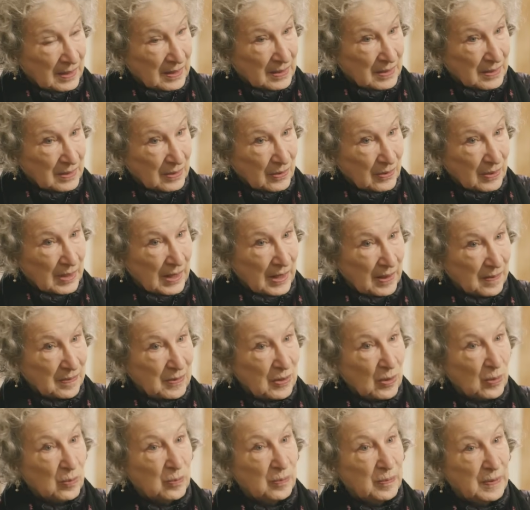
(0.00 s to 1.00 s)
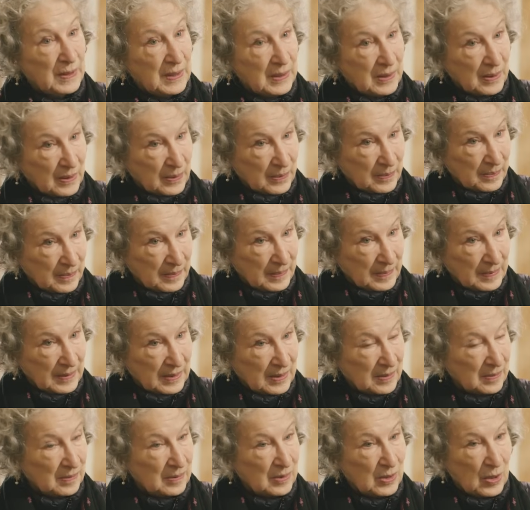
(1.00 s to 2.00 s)
So I have no veto.
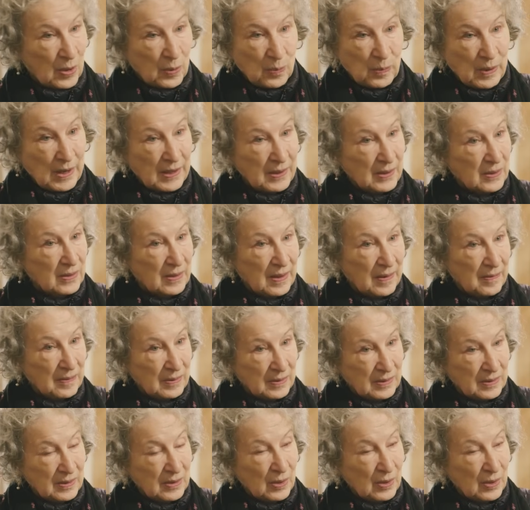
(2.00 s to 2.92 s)
No writer of